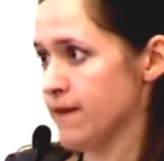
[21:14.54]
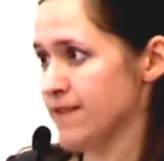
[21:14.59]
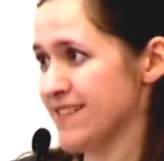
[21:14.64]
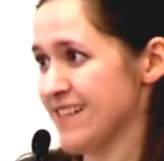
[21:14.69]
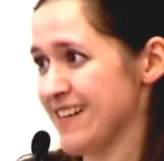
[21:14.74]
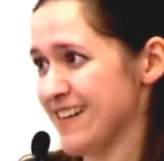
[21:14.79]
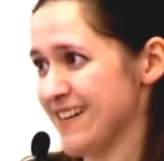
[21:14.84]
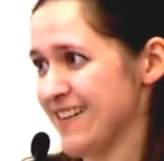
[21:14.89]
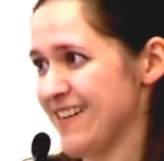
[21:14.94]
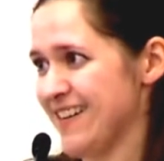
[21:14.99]
Does
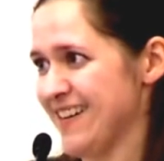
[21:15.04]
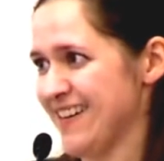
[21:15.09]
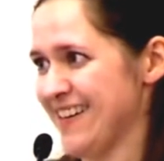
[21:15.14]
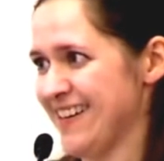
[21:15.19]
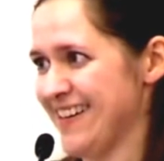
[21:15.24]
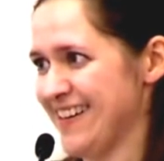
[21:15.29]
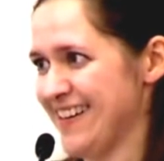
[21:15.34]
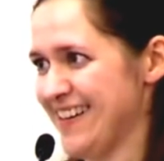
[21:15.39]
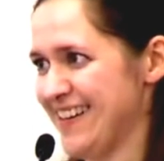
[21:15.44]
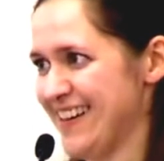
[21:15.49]
that
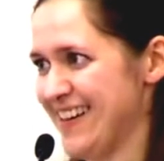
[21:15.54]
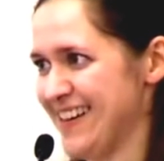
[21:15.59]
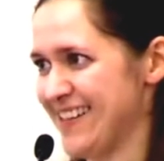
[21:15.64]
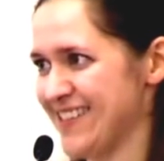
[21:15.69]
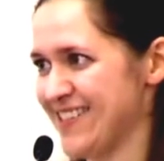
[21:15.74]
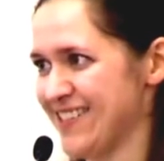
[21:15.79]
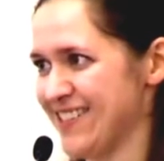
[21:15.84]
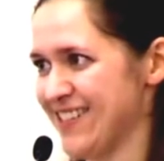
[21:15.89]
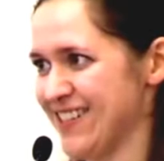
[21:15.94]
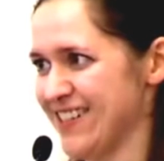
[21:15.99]

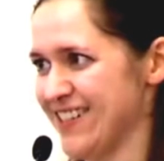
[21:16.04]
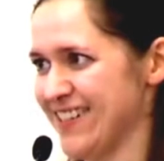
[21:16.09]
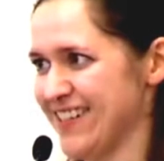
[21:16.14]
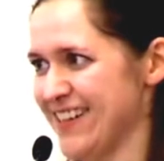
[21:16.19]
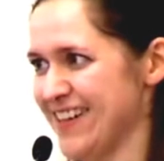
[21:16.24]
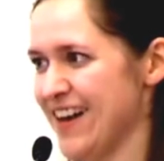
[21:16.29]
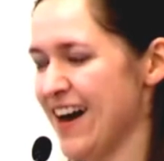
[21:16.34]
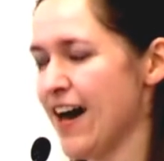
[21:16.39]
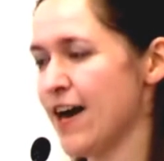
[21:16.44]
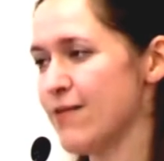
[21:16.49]
answer?
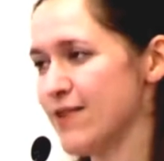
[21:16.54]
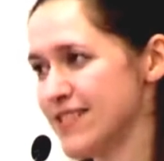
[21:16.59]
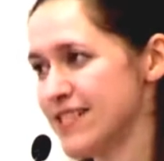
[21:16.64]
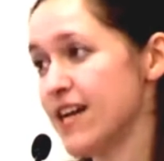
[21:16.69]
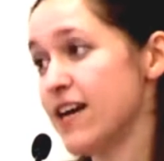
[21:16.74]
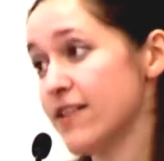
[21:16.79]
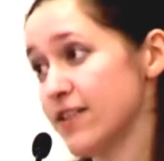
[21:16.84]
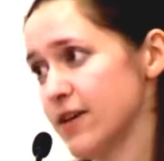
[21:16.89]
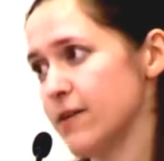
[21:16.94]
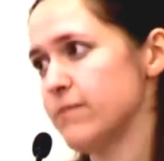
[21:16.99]
I would
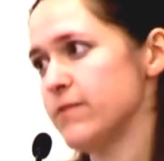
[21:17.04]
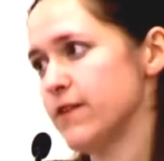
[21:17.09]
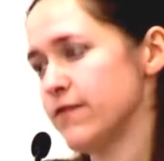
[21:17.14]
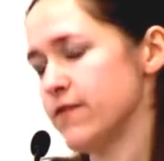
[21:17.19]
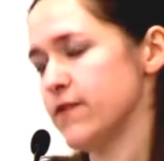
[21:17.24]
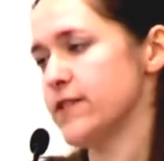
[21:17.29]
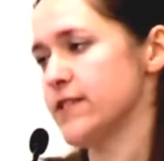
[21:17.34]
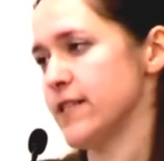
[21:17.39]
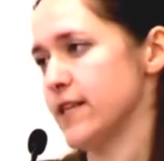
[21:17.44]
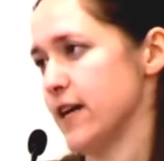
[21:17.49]
tell them, the
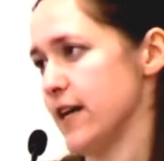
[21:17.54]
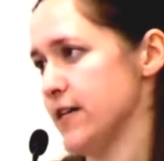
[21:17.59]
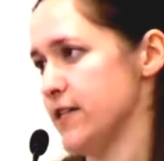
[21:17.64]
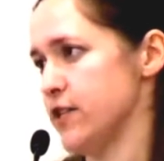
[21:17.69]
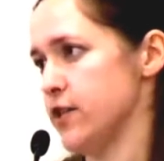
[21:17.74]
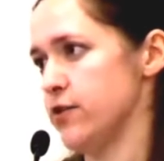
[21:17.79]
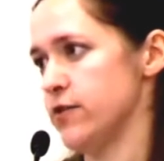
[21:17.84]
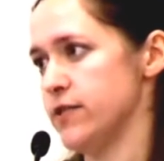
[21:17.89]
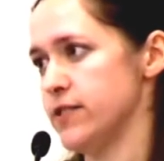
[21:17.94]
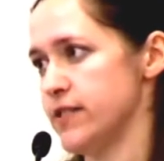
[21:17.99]
first thing I
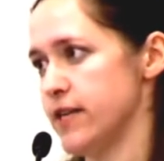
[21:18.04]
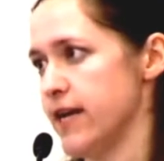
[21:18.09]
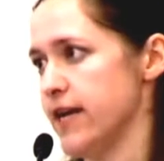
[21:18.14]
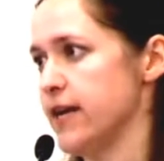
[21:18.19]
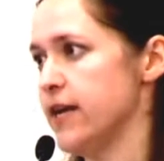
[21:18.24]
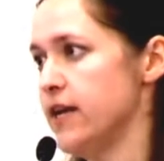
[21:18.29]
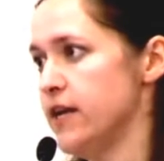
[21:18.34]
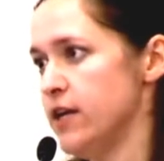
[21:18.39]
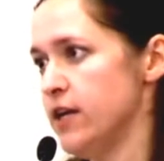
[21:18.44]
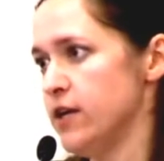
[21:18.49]
do is
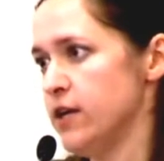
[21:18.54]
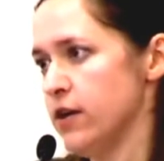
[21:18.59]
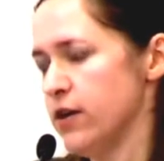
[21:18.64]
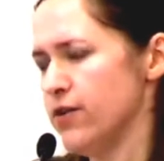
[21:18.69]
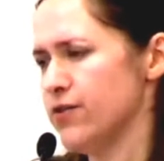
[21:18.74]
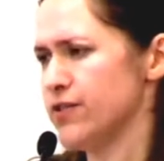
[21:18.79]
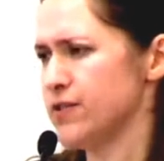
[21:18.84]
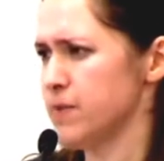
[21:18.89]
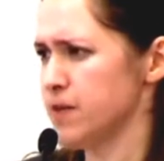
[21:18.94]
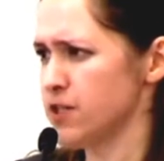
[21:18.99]
say,
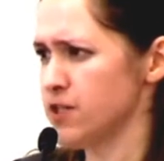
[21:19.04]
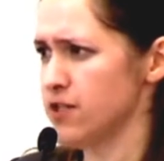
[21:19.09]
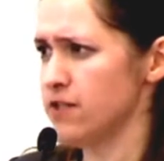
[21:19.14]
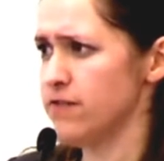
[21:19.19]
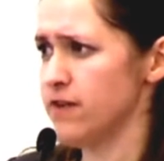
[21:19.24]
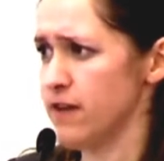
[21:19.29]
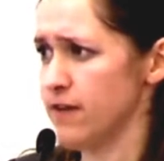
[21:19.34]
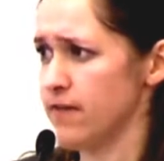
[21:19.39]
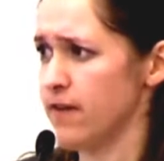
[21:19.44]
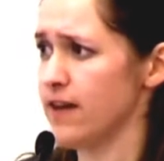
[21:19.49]
especially
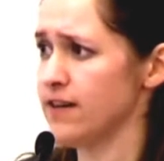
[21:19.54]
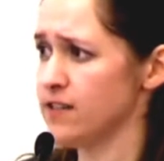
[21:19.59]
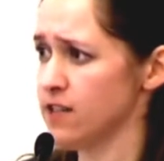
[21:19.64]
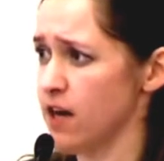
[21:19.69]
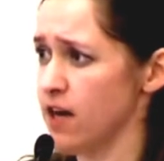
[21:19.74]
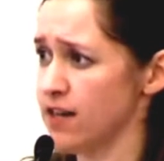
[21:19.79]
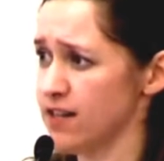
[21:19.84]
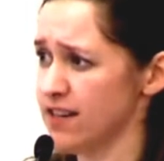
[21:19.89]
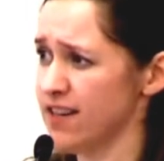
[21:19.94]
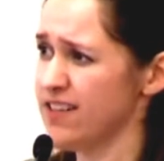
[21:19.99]
if you have,
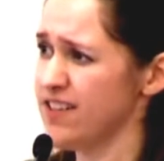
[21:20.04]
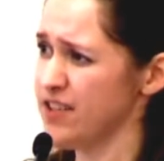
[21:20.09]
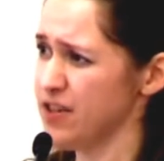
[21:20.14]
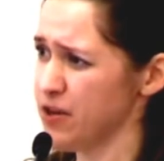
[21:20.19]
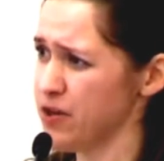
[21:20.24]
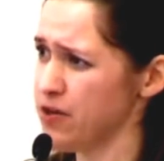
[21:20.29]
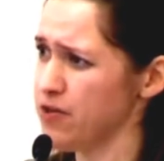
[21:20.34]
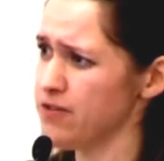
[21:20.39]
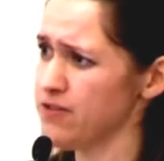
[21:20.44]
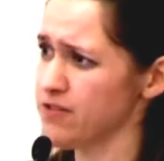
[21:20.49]

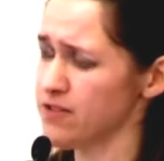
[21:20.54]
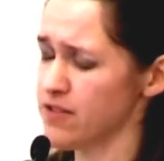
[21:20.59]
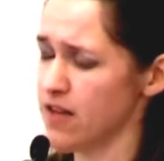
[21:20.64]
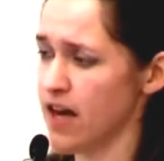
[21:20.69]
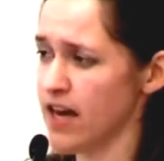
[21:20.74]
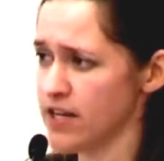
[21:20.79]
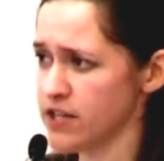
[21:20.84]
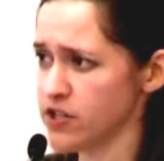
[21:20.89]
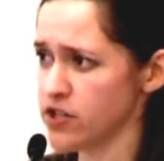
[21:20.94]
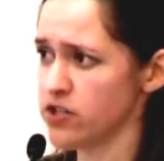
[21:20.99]

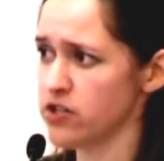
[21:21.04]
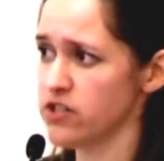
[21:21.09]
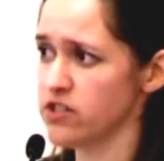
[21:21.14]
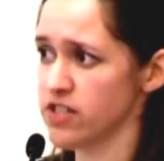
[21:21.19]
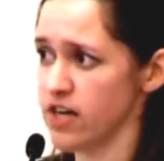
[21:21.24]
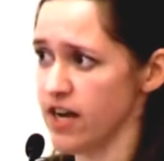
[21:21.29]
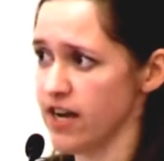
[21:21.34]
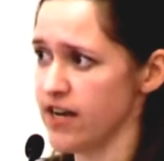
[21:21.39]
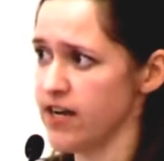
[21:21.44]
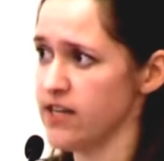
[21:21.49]
high sugar
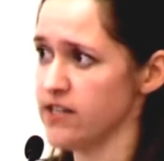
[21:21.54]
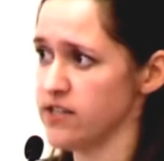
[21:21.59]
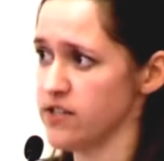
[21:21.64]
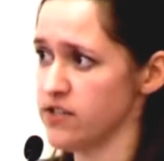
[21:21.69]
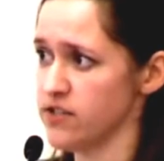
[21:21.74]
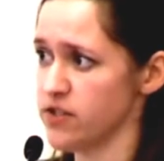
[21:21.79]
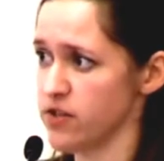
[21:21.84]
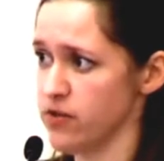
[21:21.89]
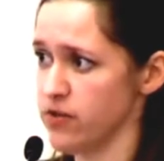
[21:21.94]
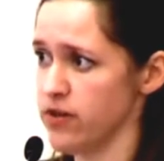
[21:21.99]
diets
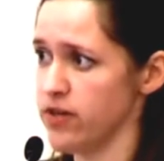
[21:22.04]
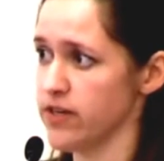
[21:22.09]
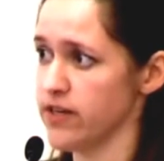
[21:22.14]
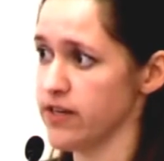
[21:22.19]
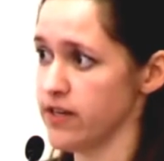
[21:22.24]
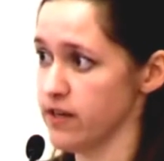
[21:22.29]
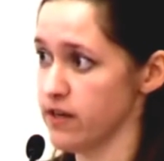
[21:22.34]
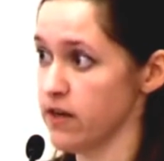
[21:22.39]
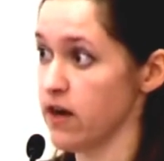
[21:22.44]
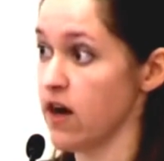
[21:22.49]
and soda
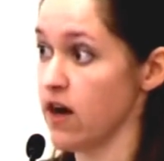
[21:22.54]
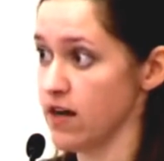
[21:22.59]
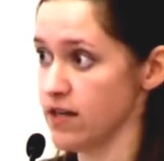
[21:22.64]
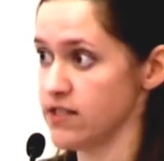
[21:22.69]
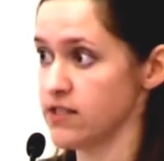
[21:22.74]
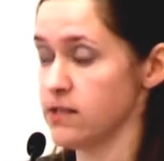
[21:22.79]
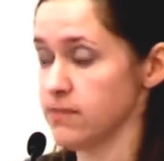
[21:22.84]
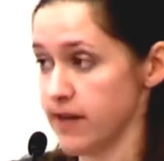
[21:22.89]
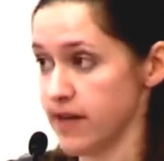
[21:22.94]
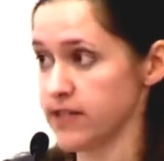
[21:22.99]
can
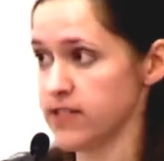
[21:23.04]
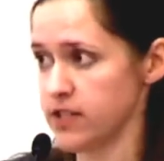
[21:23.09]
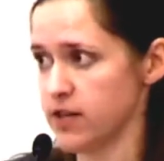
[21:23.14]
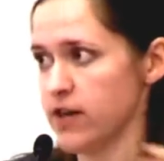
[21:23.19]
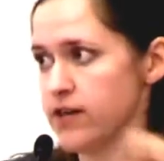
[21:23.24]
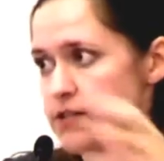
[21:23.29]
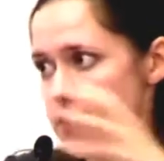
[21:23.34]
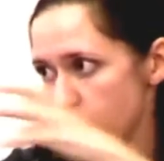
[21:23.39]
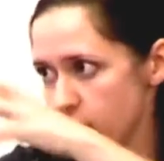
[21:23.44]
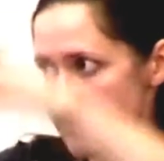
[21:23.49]
cause the
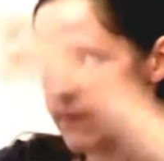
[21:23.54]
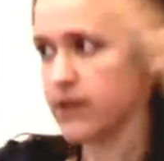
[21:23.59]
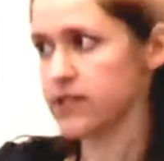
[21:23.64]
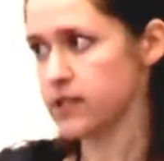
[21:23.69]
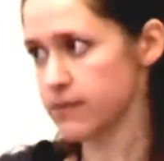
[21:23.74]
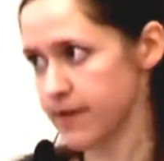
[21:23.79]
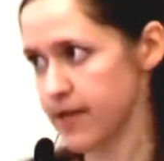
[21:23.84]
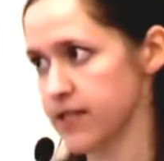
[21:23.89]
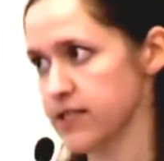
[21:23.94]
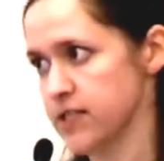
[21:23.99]
bacteria. I talk
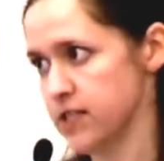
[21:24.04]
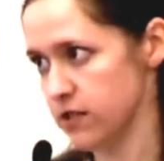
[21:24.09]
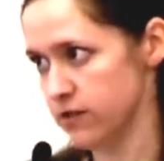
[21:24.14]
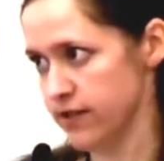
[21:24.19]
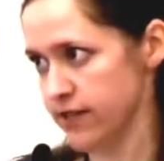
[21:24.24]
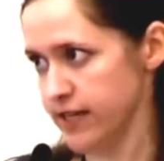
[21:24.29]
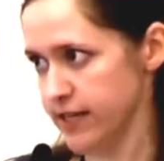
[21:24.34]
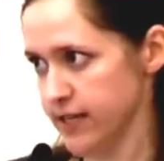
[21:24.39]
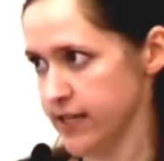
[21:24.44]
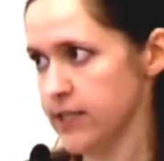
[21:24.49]
about the
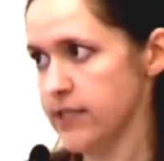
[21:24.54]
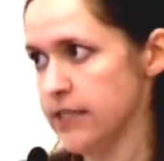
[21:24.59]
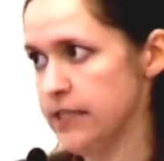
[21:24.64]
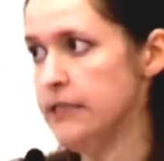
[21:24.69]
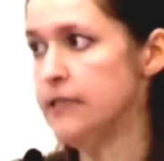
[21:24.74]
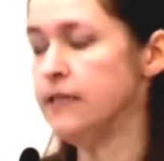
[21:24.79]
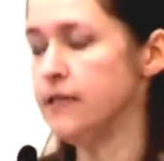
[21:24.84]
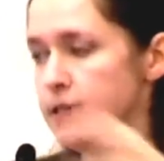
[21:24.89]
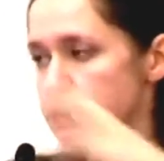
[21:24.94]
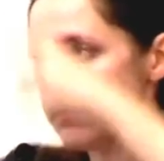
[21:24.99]
bacteria
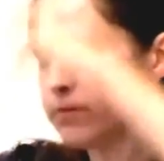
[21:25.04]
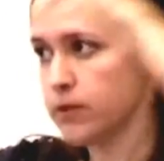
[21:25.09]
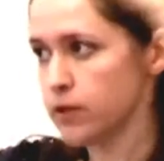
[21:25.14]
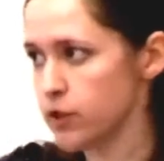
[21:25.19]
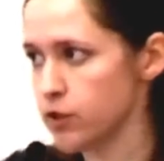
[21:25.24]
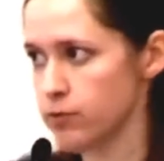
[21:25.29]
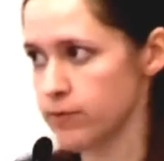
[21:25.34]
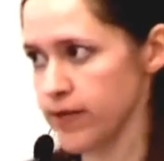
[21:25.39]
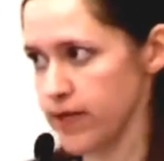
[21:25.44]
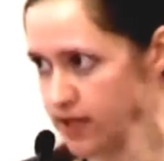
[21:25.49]
and
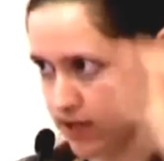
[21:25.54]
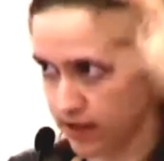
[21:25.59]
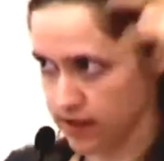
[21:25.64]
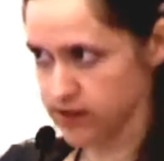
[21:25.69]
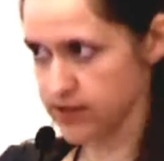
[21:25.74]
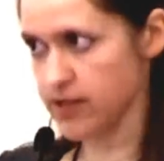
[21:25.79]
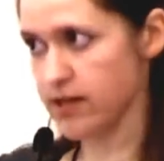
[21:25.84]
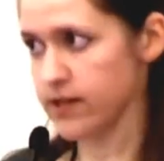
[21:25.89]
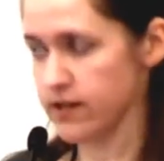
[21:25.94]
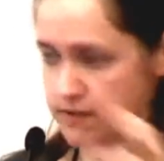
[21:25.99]

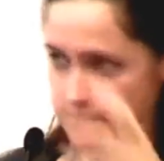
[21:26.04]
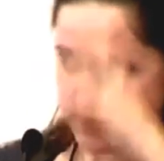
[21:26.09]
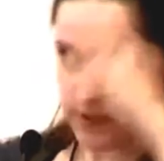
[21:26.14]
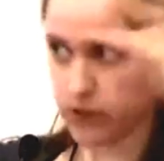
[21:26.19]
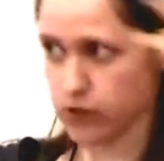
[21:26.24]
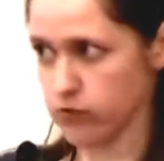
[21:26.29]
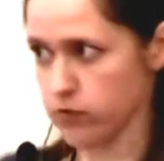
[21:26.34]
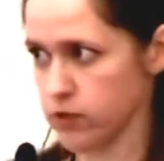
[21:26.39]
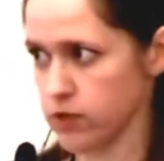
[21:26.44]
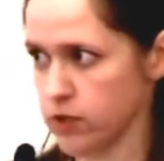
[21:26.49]
blooming. It's kind of
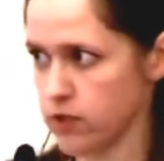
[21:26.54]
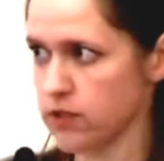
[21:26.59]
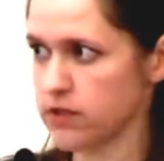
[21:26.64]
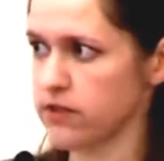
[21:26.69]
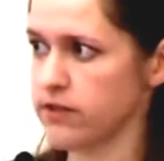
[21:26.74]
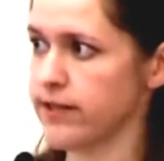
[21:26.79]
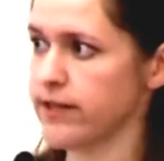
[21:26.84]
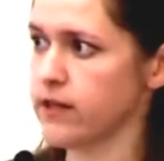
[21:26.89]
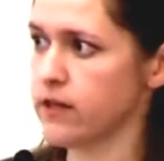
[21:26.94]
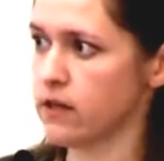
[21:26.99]
visual,
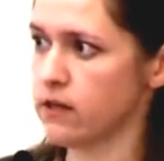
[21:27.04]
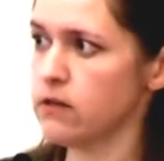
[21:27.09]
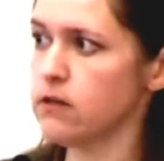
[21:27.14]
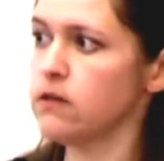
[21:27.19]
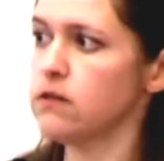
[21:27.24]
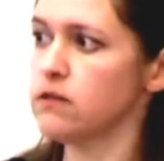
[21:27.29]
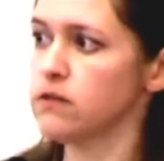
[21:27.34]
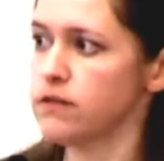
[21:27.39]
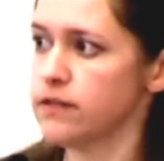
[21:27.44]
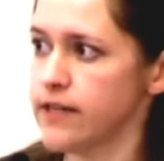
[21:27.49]
and they're like,
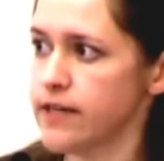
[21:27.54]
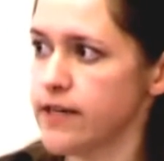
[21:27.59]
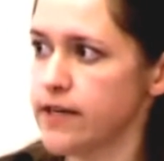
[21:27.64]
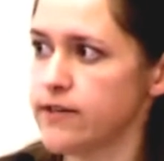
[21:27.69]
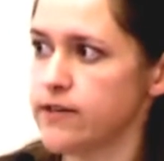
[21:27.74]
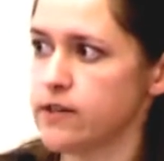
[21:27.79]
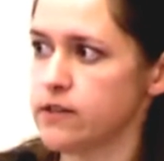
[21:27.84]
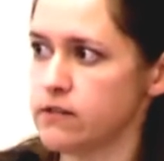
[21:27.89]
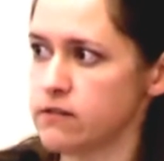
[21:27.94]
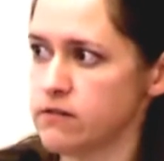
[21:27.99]
oh
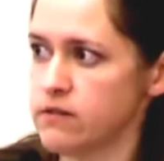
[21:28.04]
yeah,